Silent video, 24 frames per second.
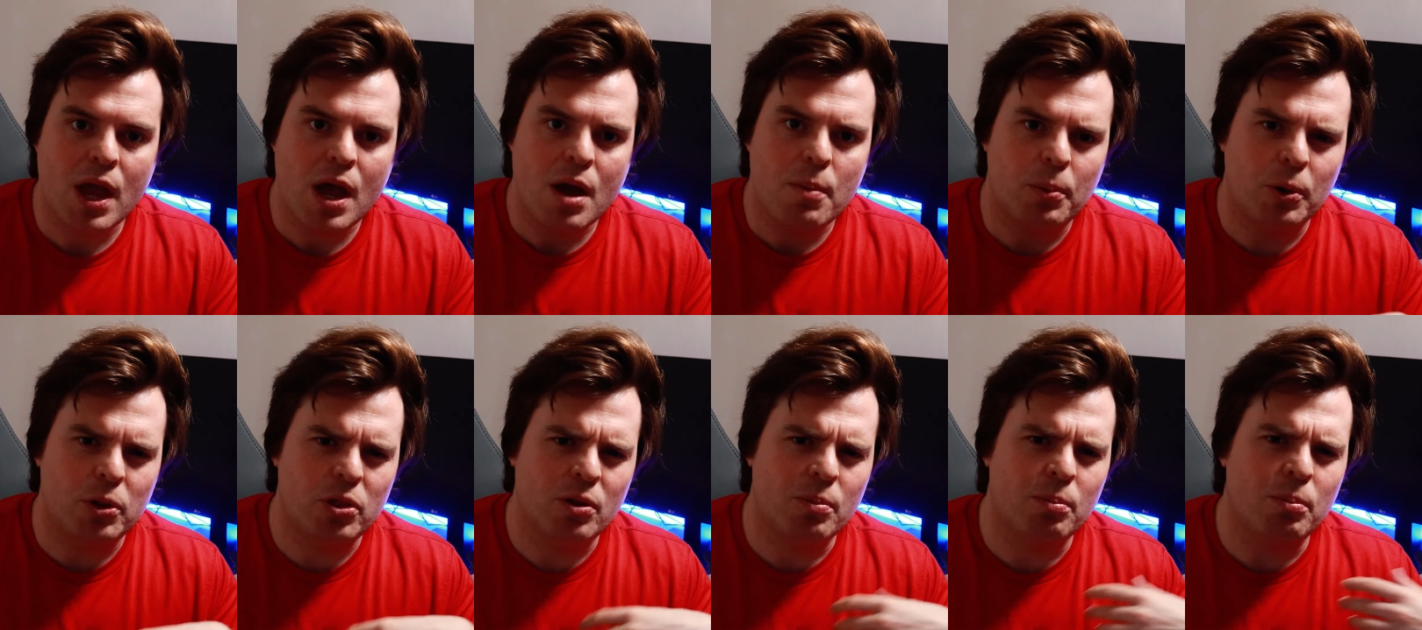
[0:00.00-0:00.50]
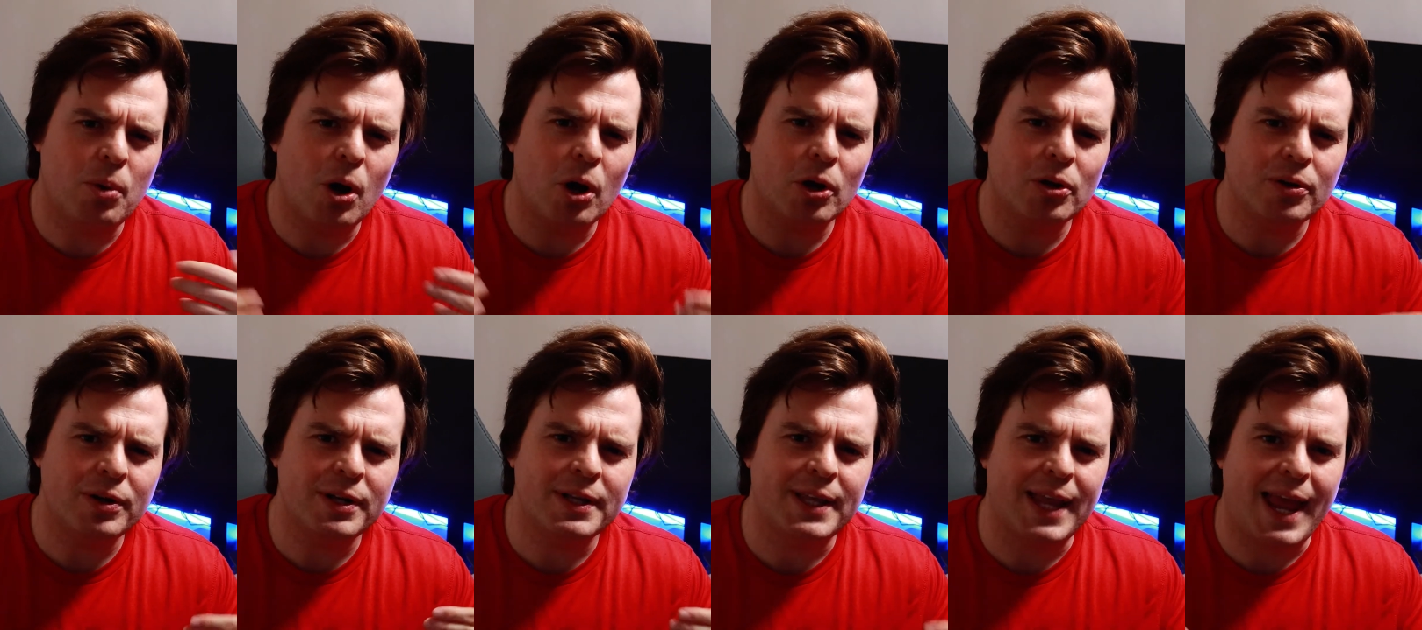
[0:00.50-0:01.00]
but in the
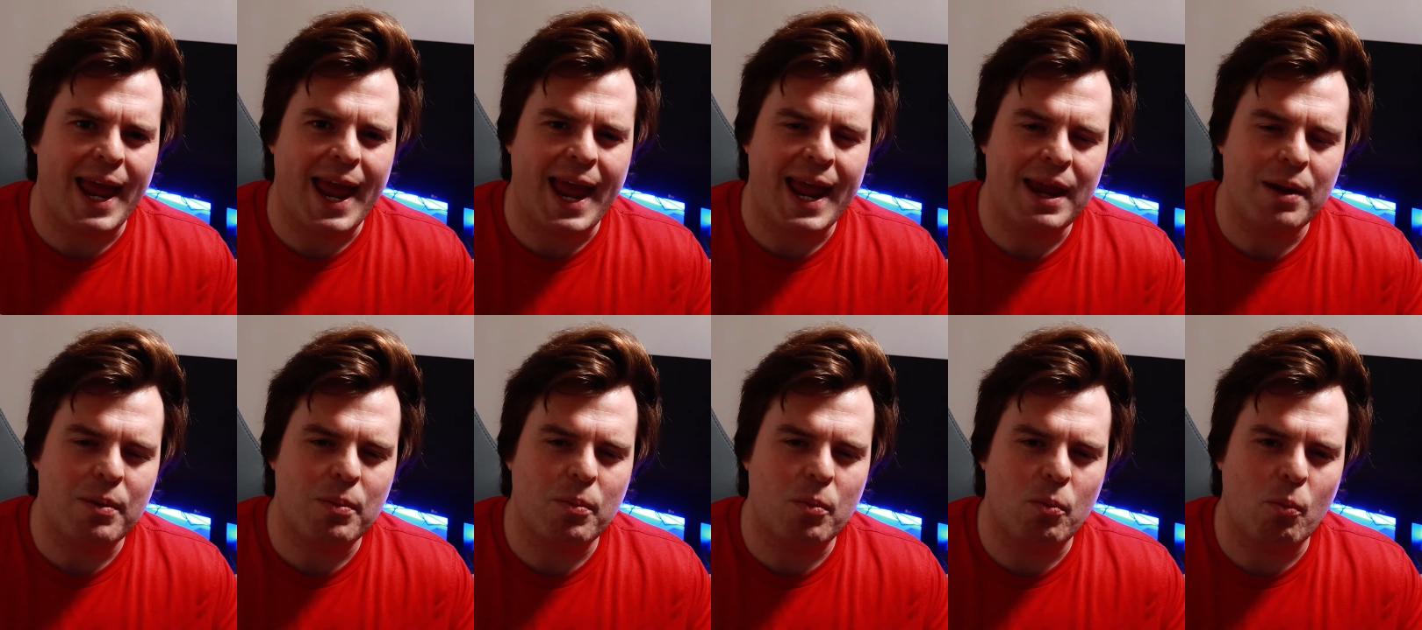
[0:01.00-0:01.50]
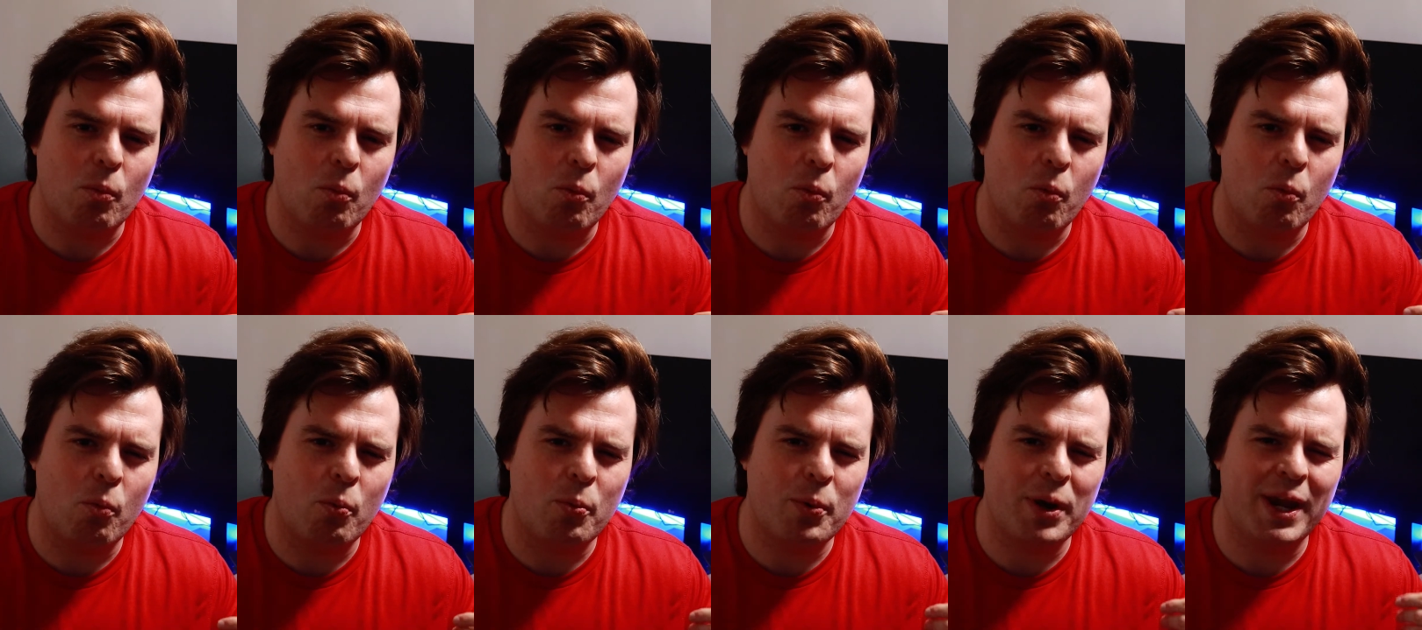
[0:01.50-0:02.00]
modern day,
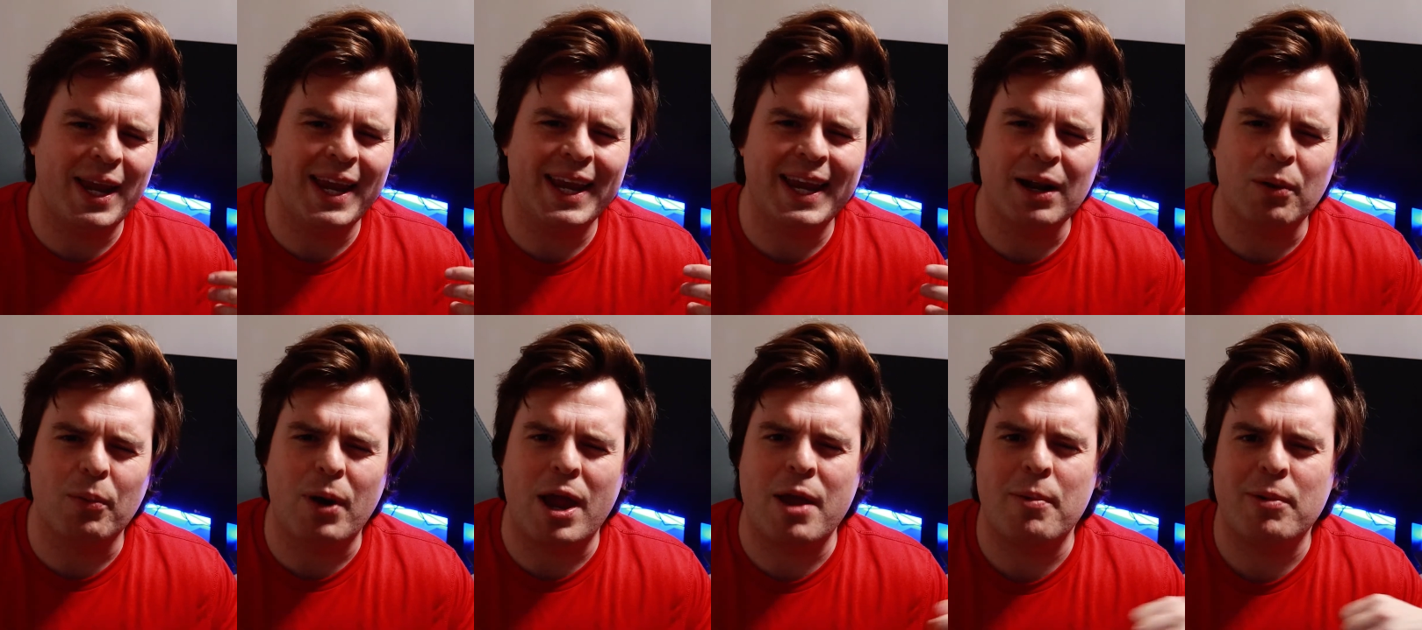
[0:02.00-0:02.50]
we can get away